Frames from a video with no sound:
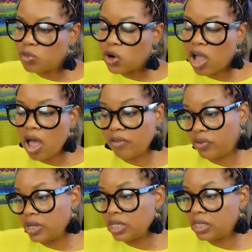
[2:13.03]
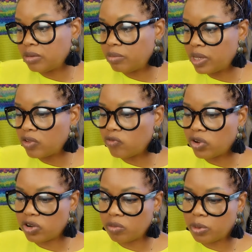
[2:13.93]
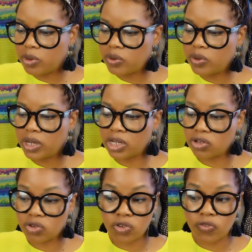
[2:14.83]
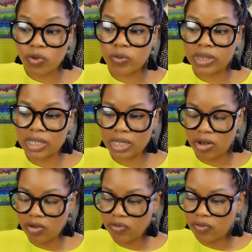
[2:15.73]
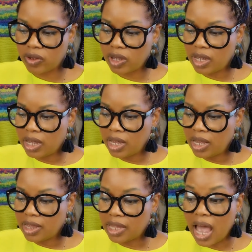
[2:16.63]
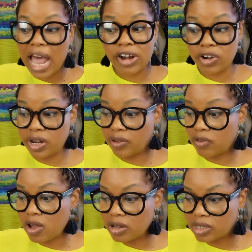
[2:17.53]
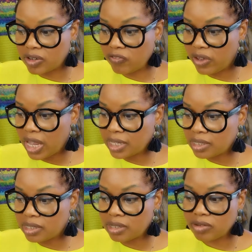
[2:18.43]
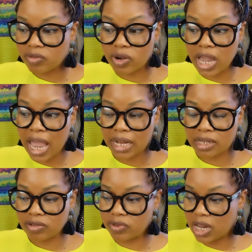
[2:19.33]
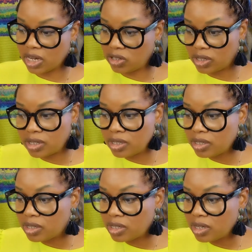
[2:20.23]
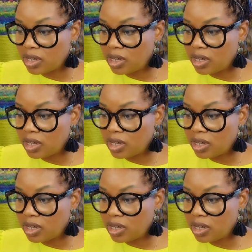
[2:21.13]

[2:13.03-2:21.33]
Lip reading: more confidence in being vulnerable and truthful with self. The irony of cause and effect, react and reactions.